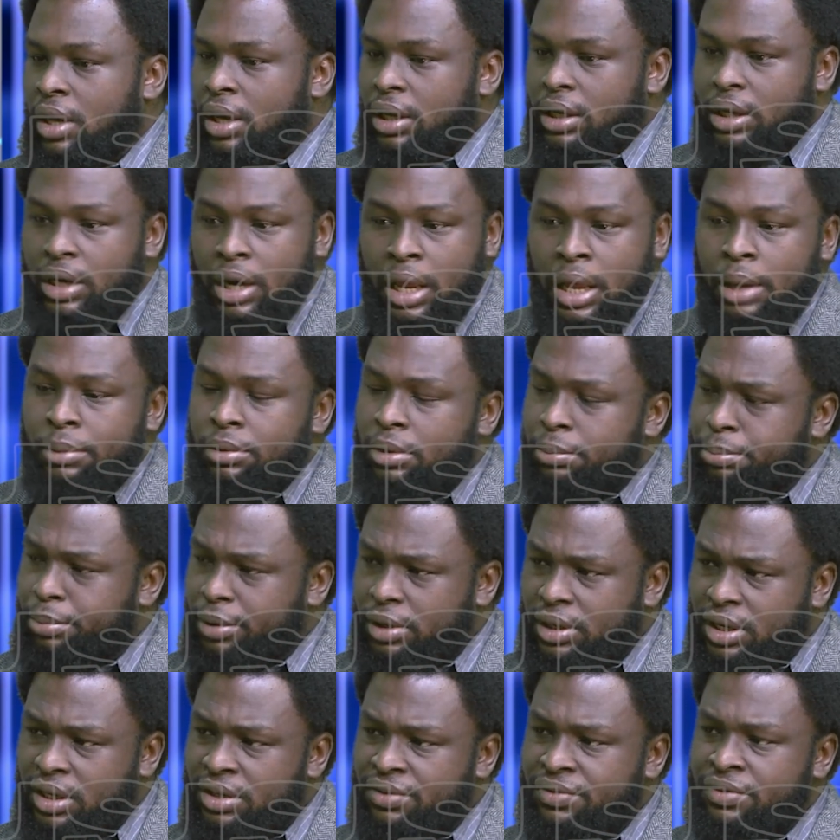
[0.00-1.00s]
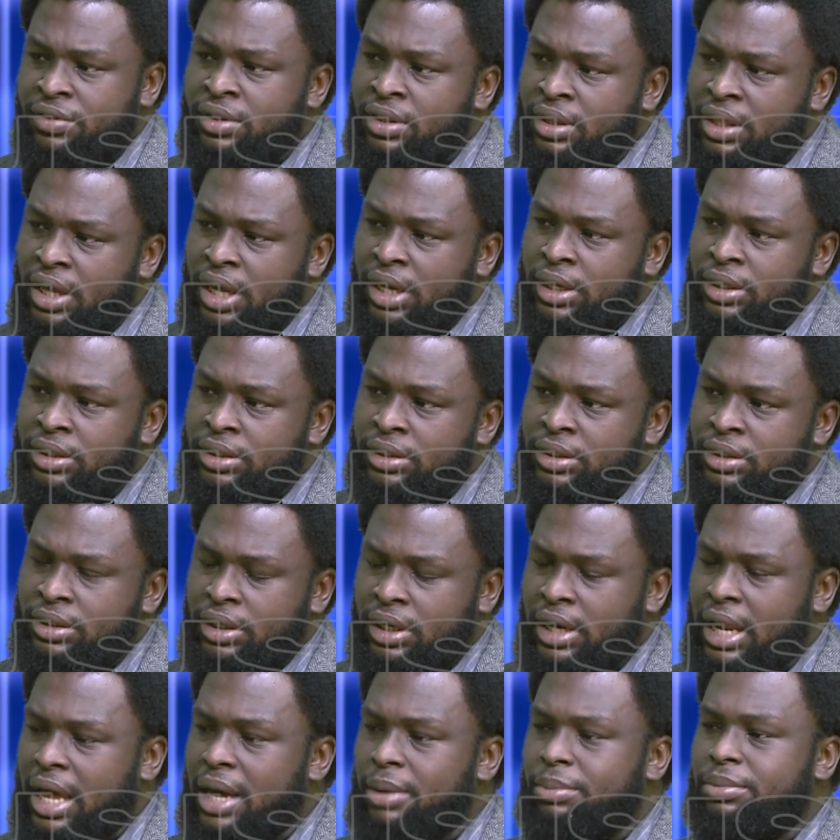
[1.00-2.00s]
But even then,
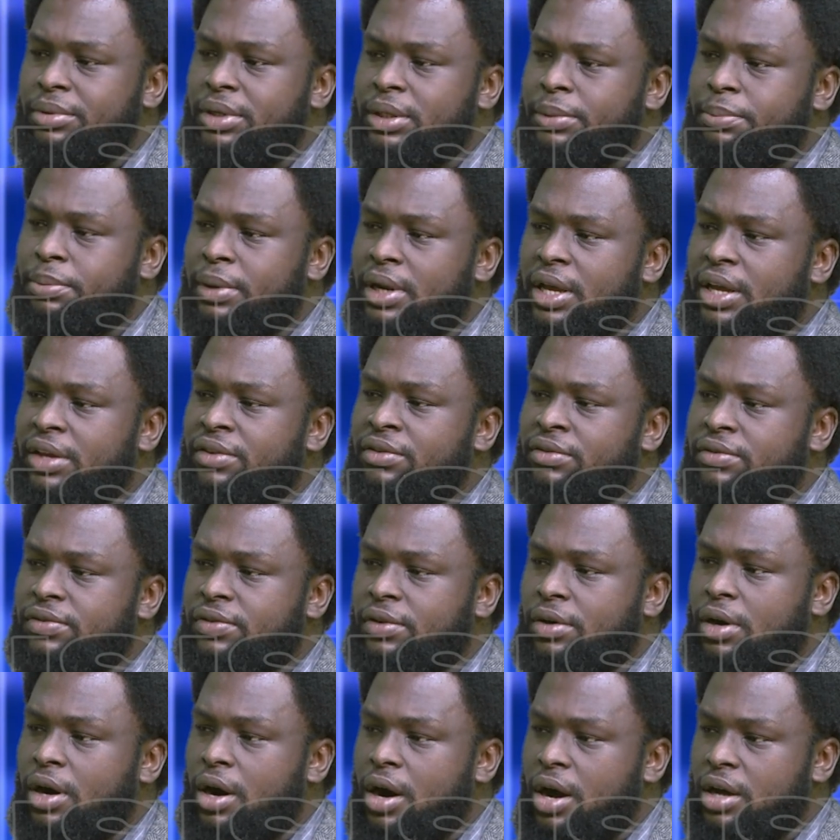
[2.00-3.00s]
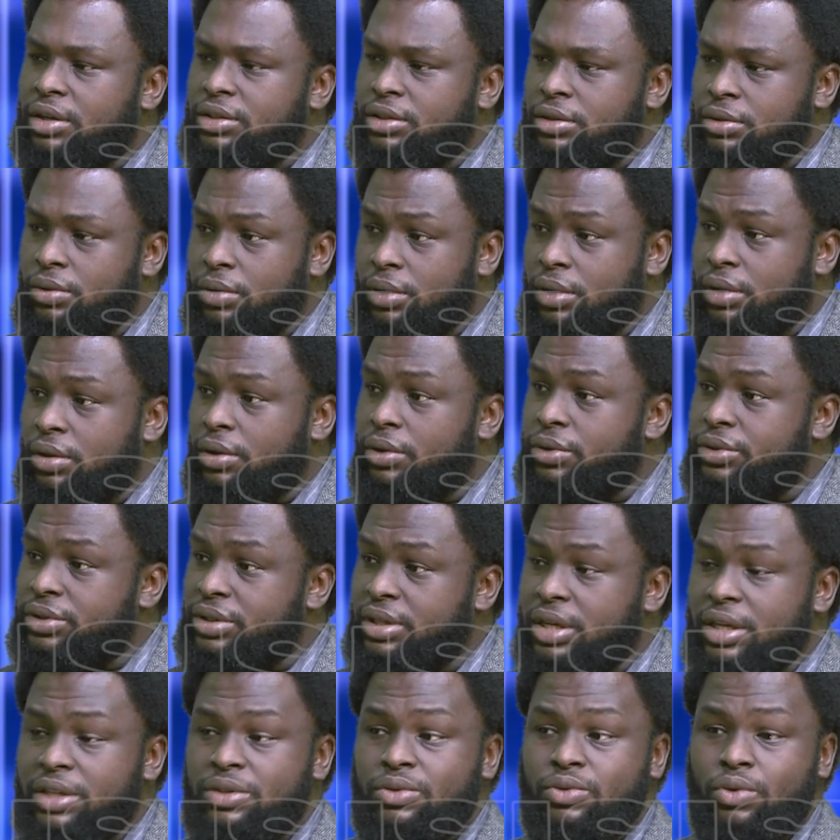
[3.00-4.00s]
Gnabry playing for Arsenal in those
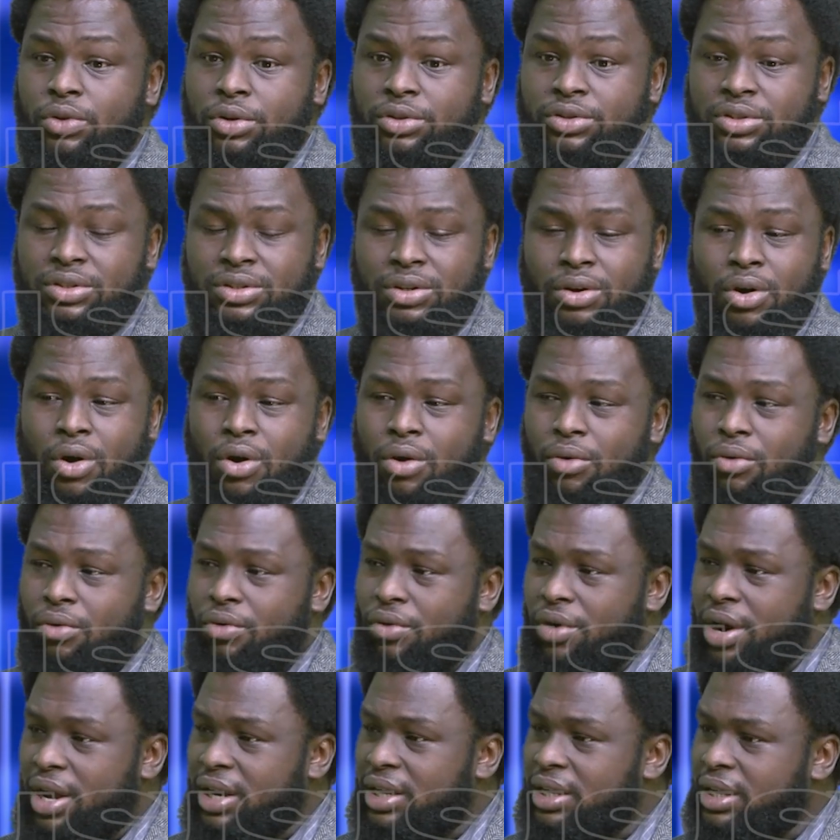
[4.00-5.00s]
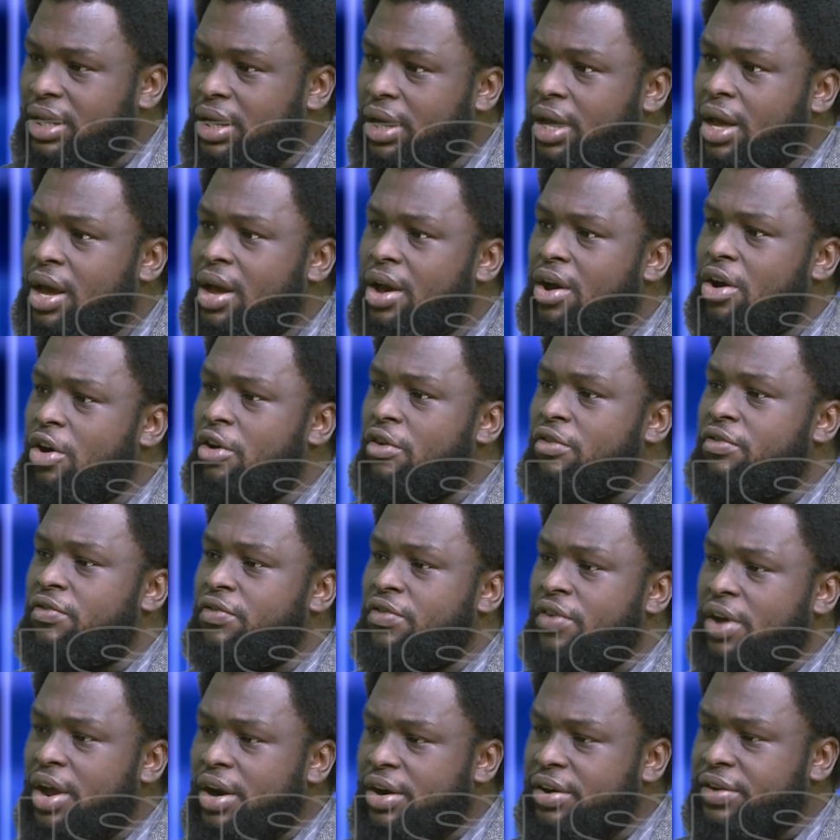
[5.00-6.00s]
days was already a
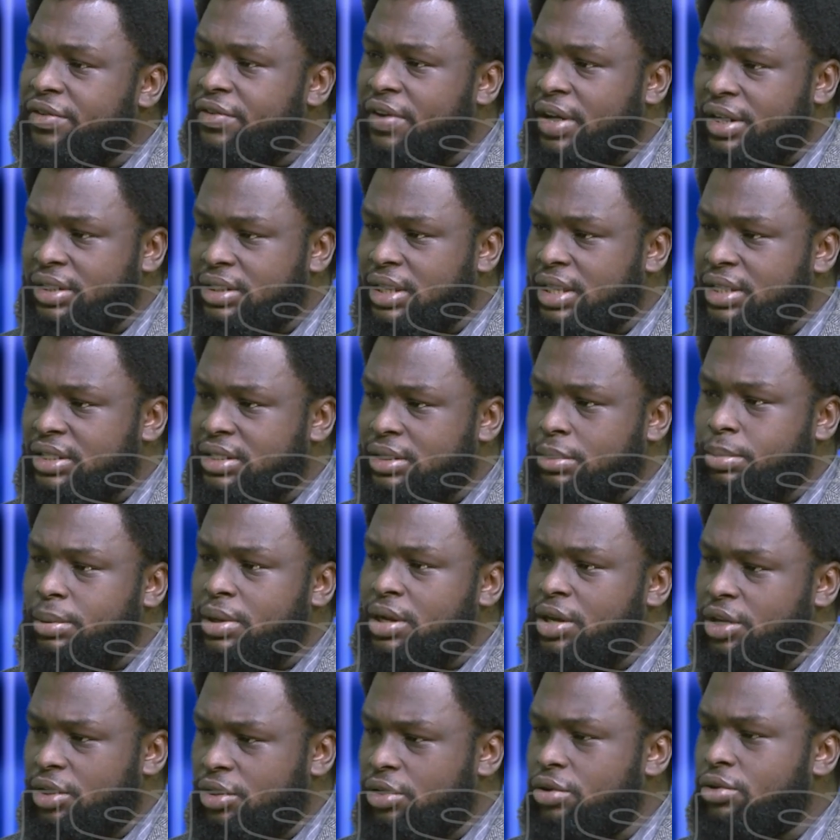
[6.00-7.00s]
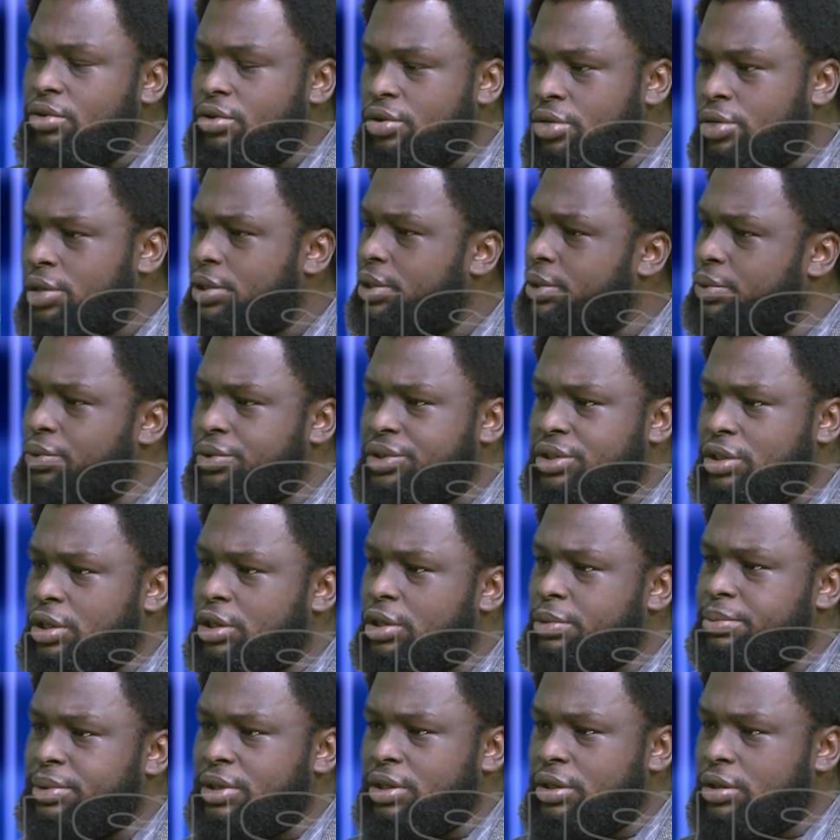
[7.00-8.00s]
very fantastic player. You knew he was going
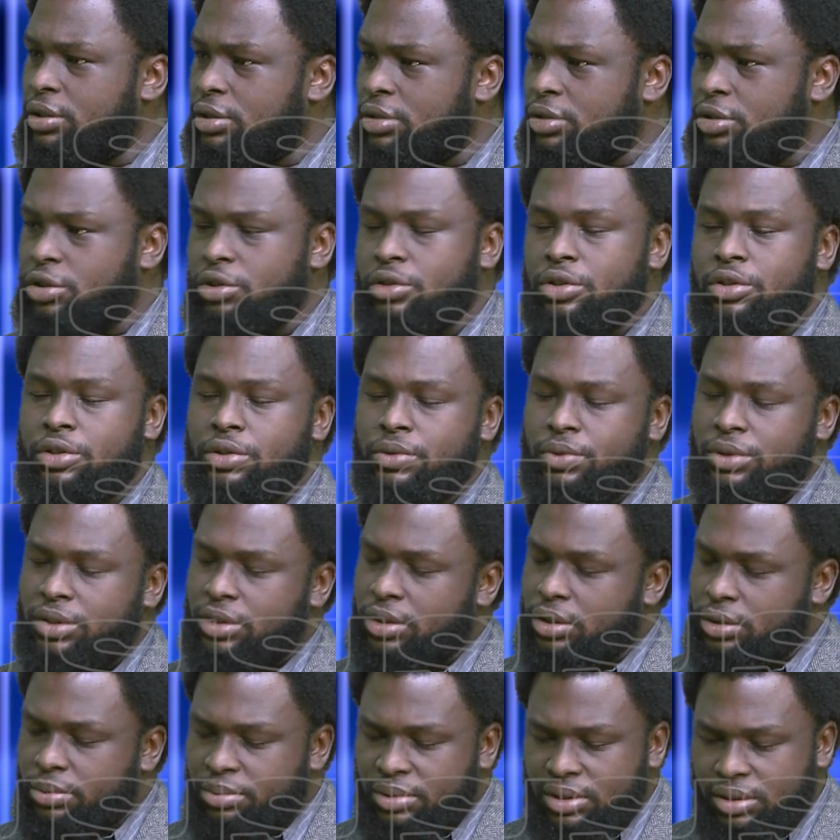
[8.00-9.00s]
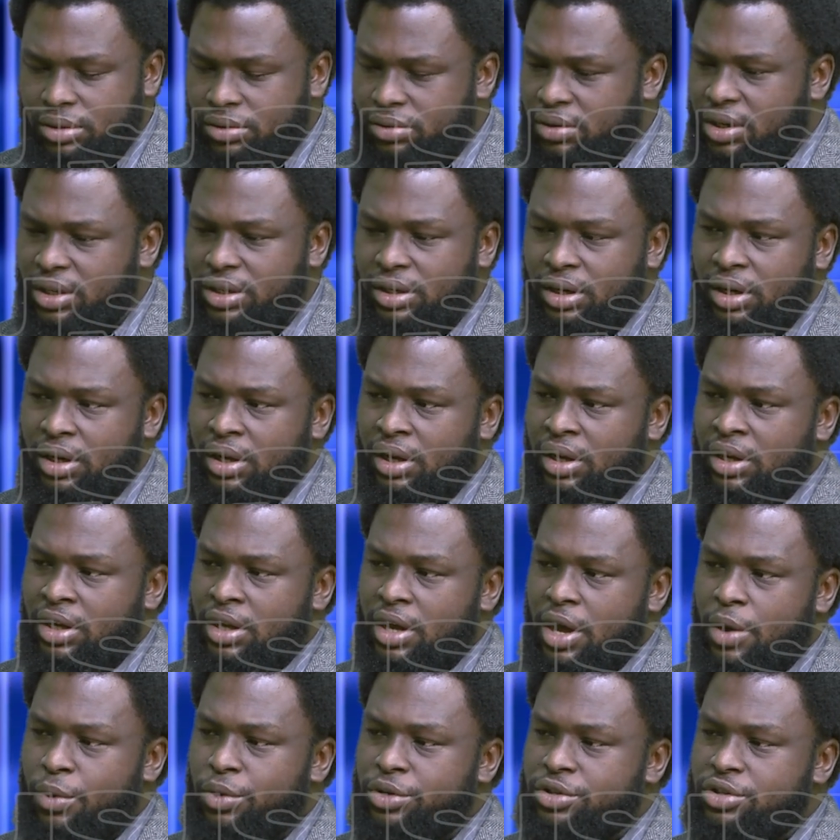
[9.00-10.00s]
to be good. You knew it was going to be great.
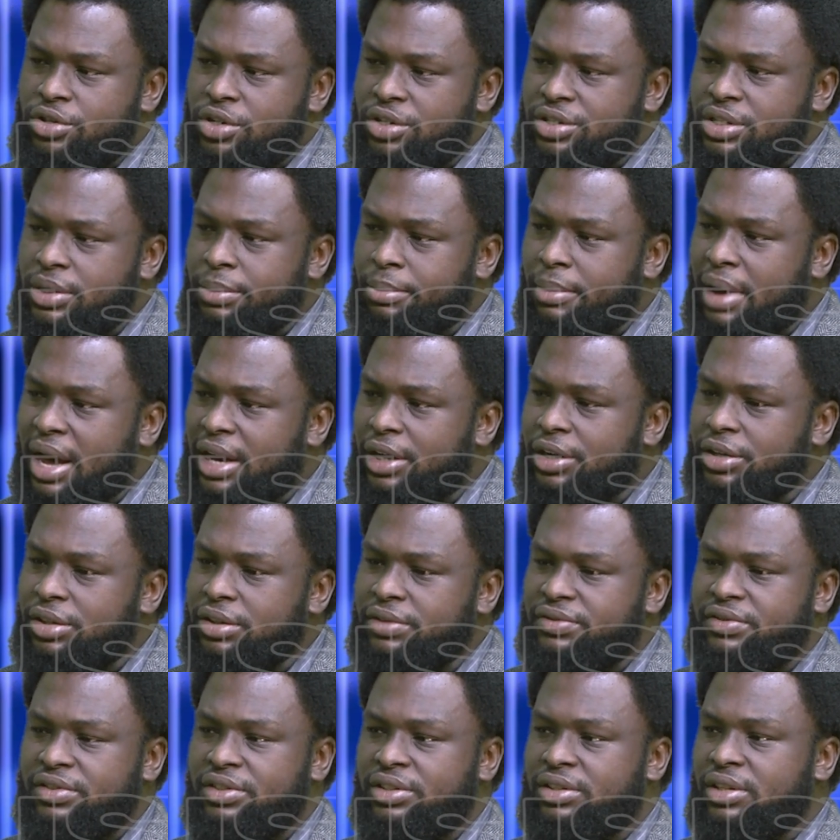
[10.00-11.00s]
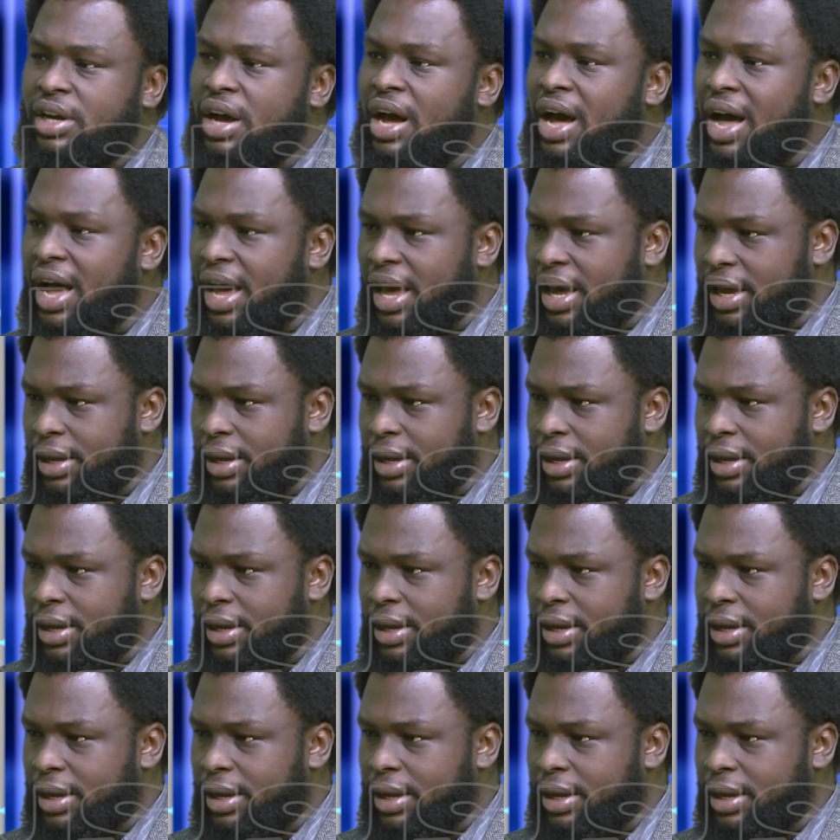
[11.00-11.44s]
It was just a matter of time.